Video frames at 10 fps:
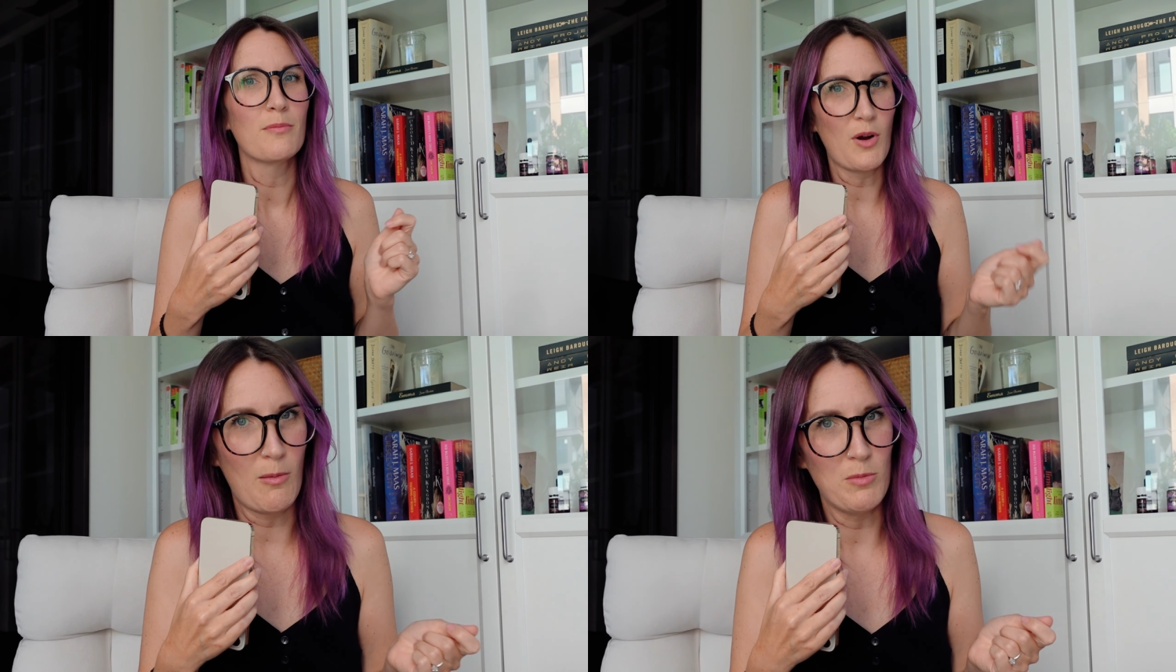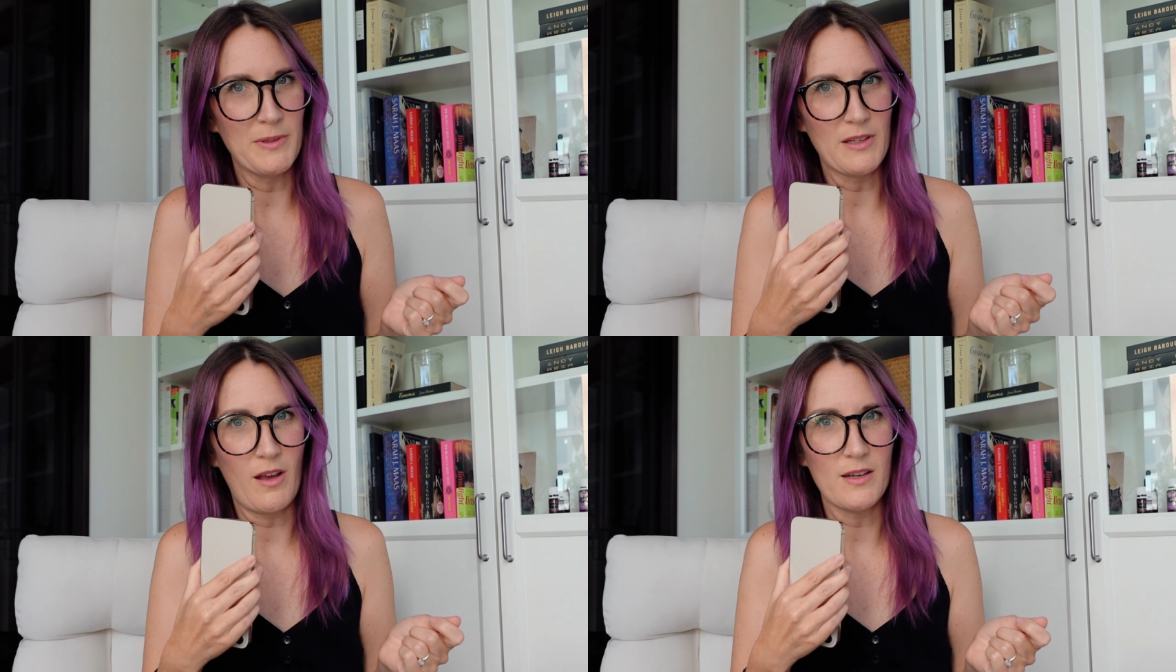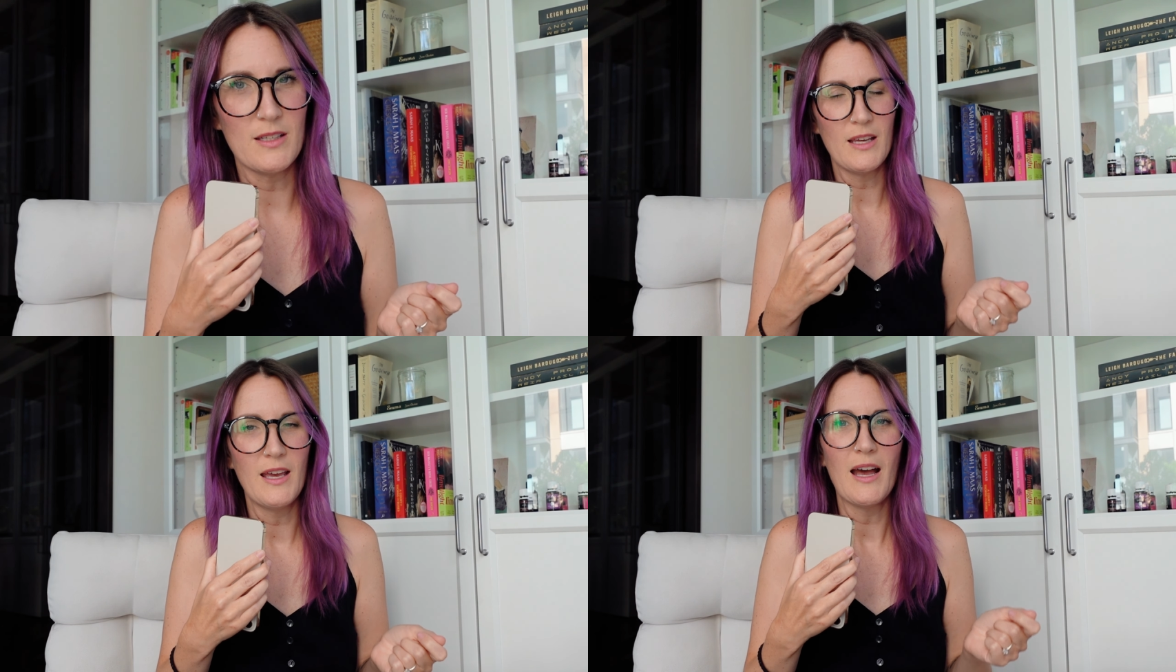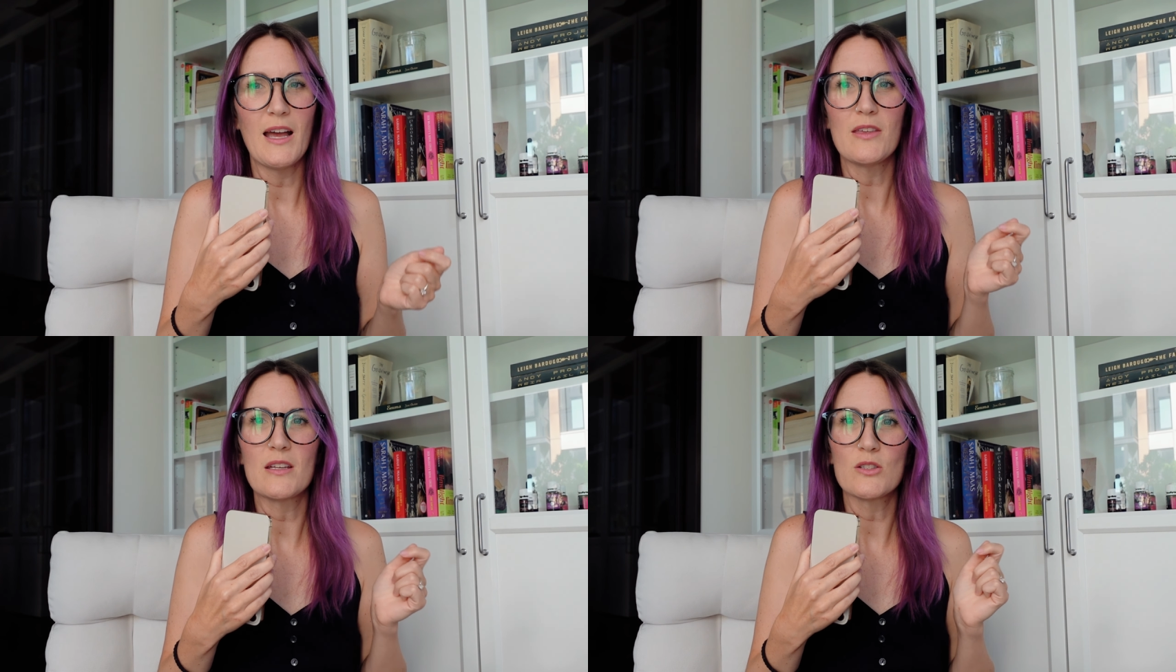Probably not.
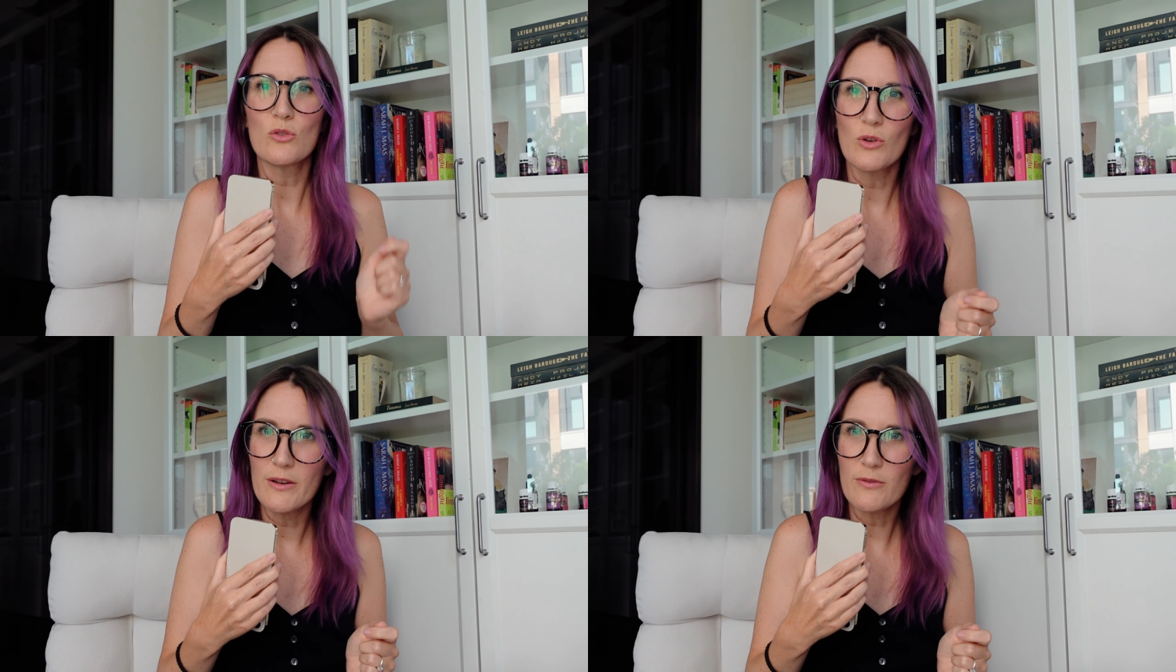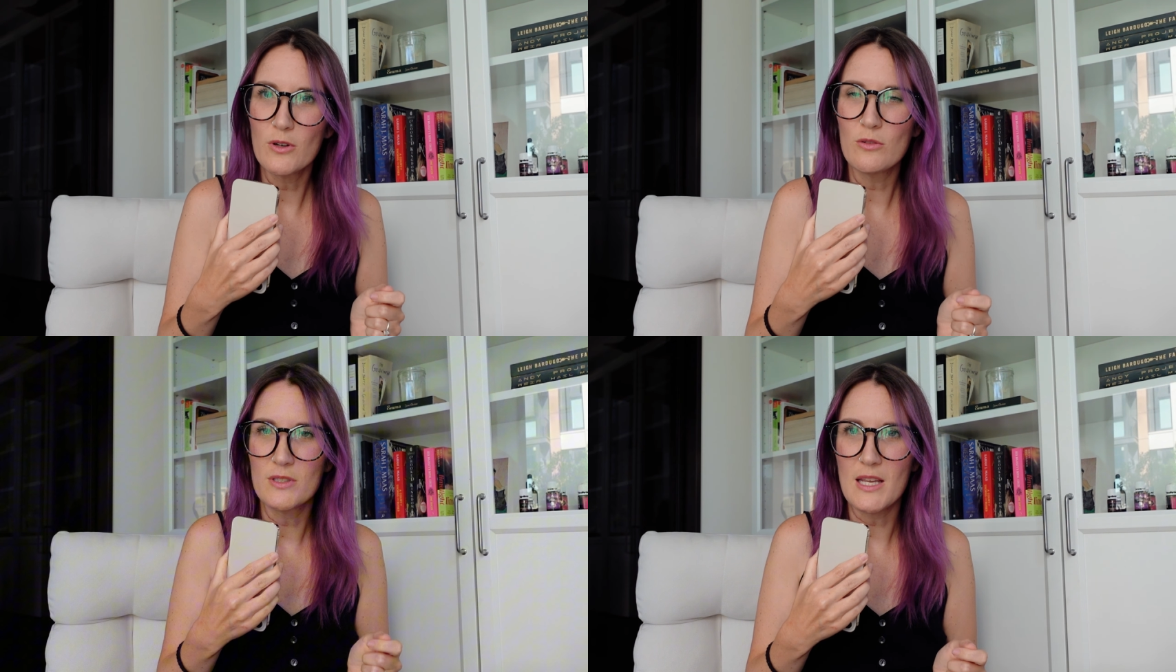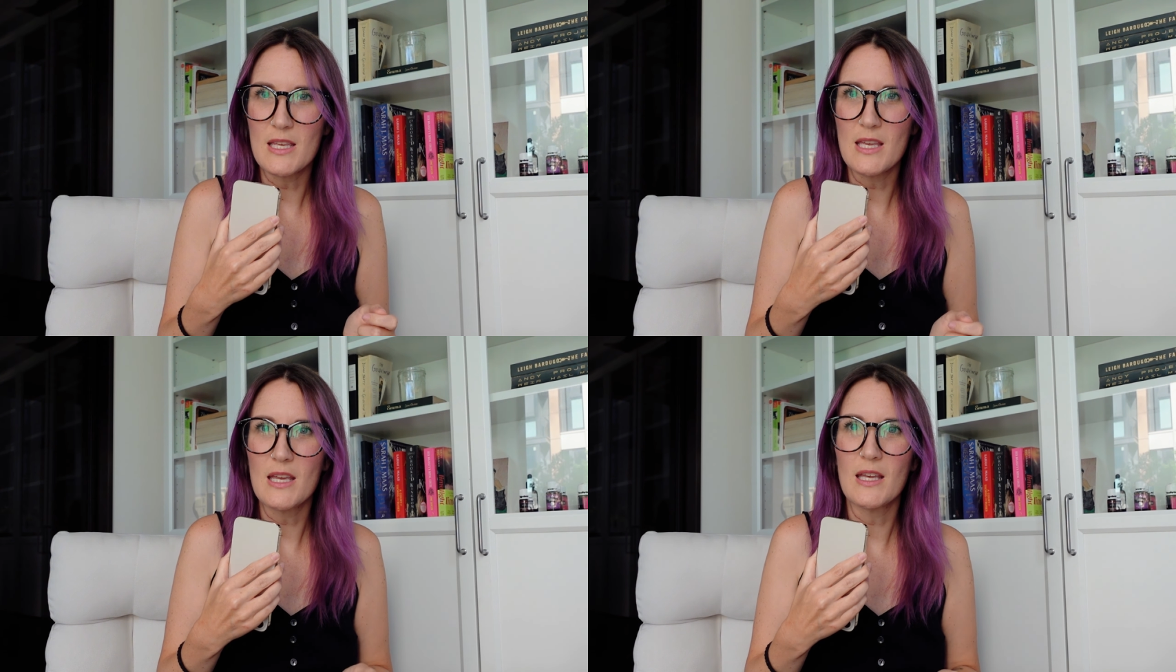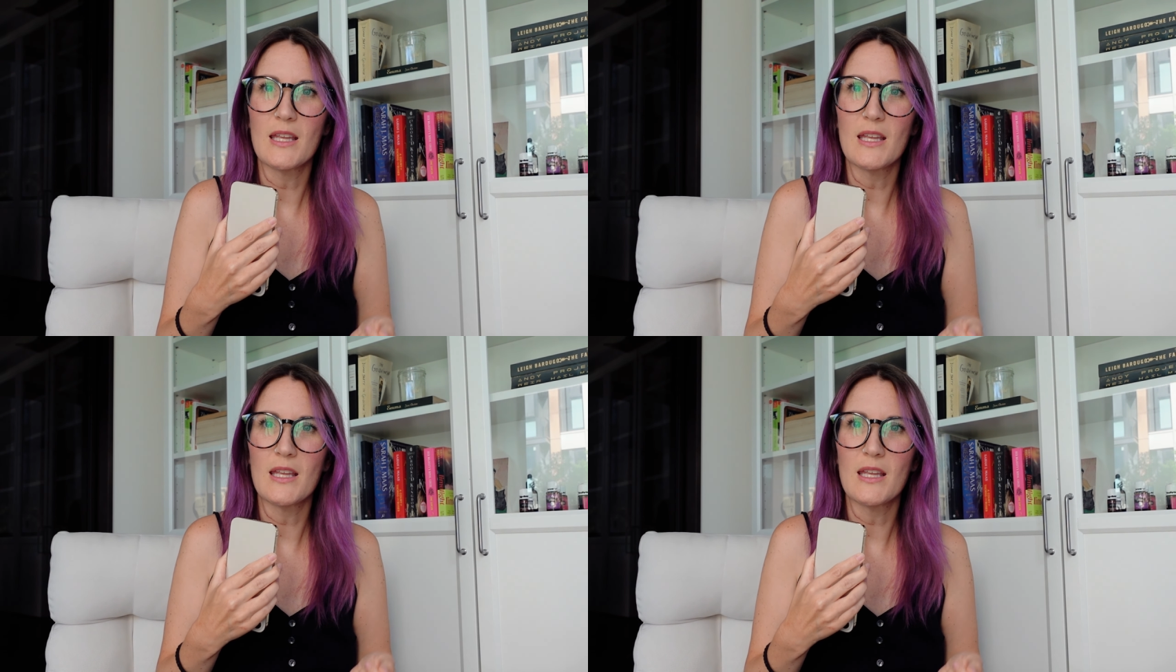I think it's great for note-taking,